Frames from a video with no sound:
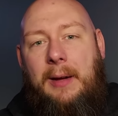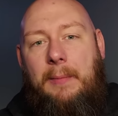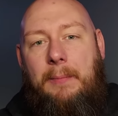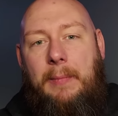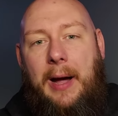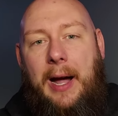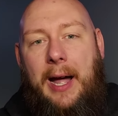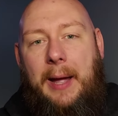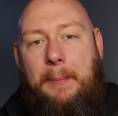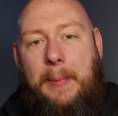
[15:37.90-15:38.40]

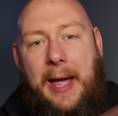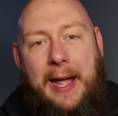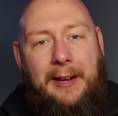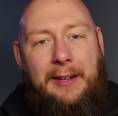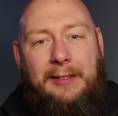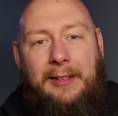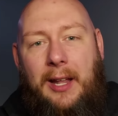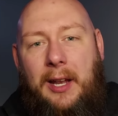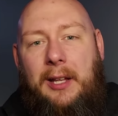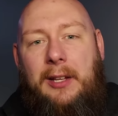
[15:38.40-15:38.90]
my
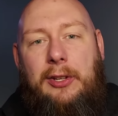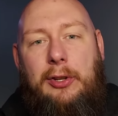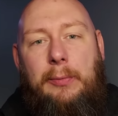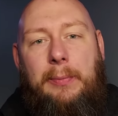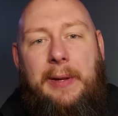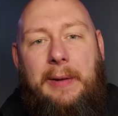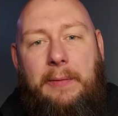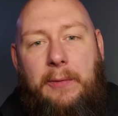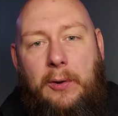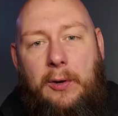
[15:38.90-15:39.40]
Panasonic
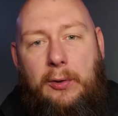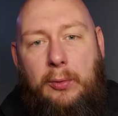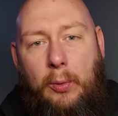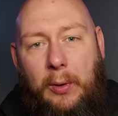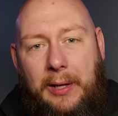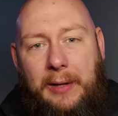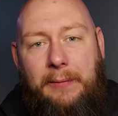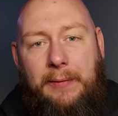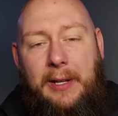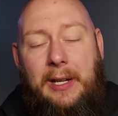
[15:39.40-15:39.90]

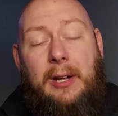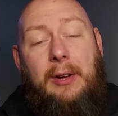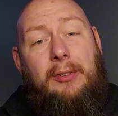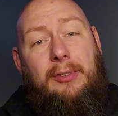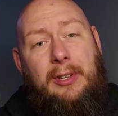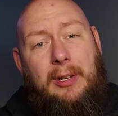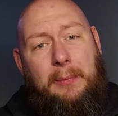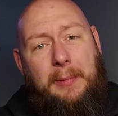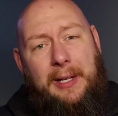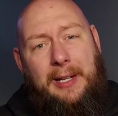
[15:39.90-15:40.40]
UB420 video
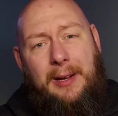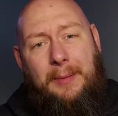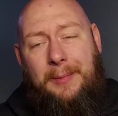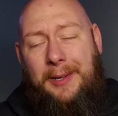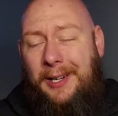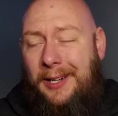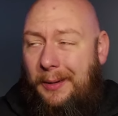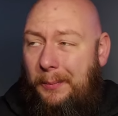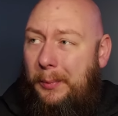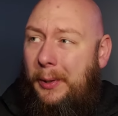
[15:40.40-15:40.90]
is going to be
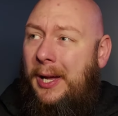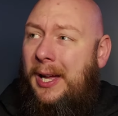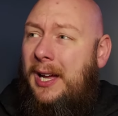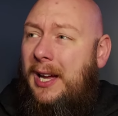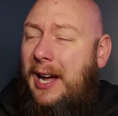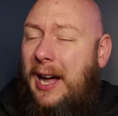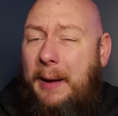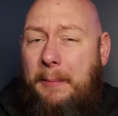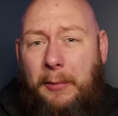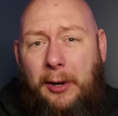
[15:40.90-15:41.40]
coming up.
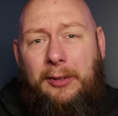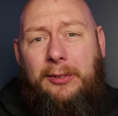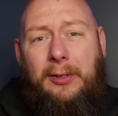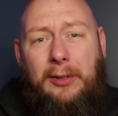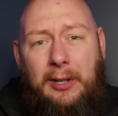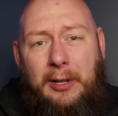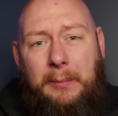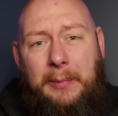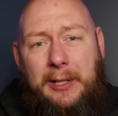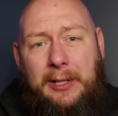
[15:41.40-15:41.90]
I'm
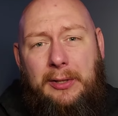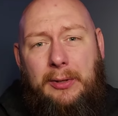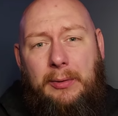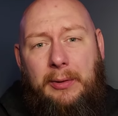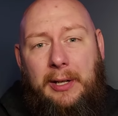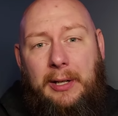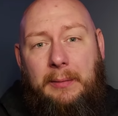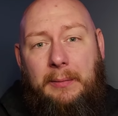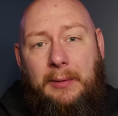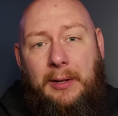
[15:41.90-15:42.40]
also going to be
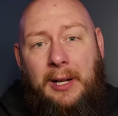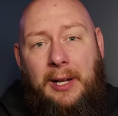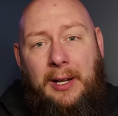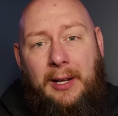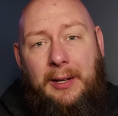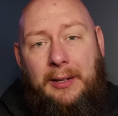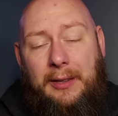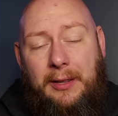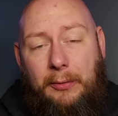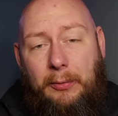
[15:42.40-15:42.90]
doing
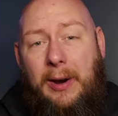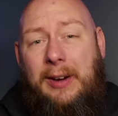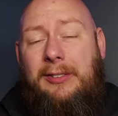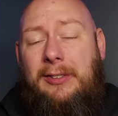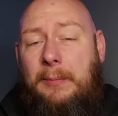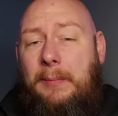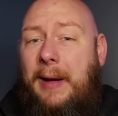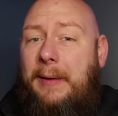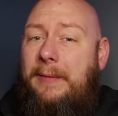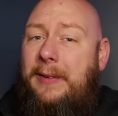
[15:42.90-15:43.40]
the
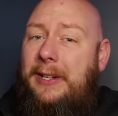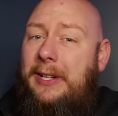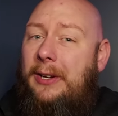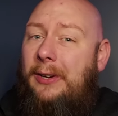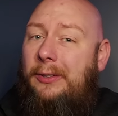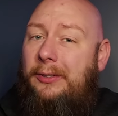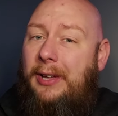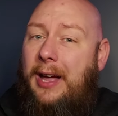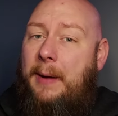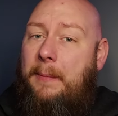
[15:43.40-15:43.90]
rest of my
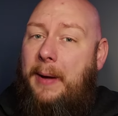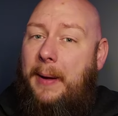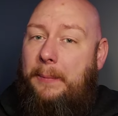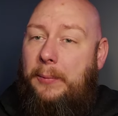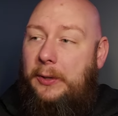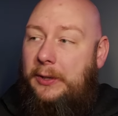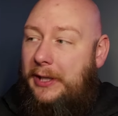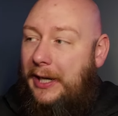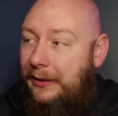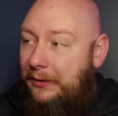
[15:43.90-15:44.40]
videos on my
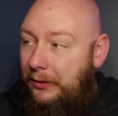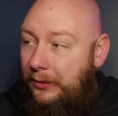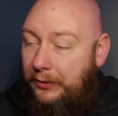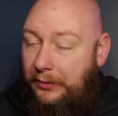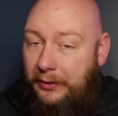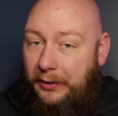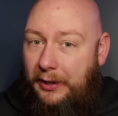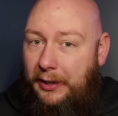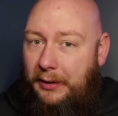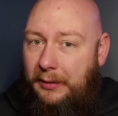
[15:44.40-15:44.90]
projector
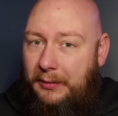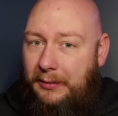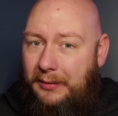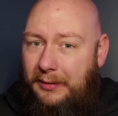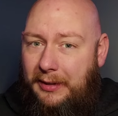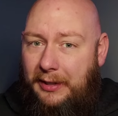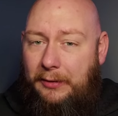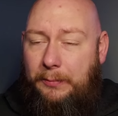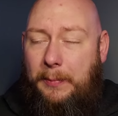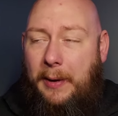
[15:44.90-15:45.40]
screen
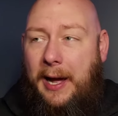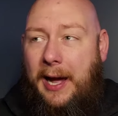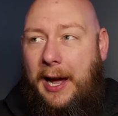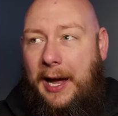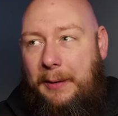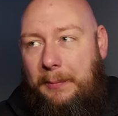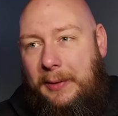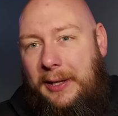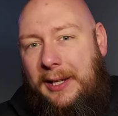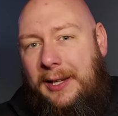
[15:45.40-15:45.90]
that's
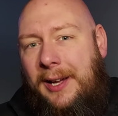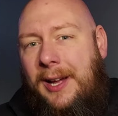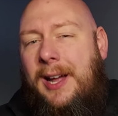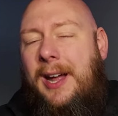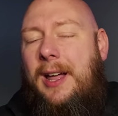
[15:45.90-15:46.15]
behind me.